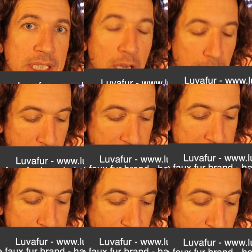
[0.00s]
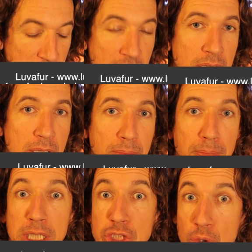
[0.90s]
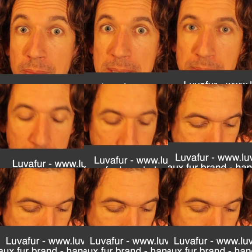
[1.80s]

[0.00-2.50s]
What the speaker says: company, by two people,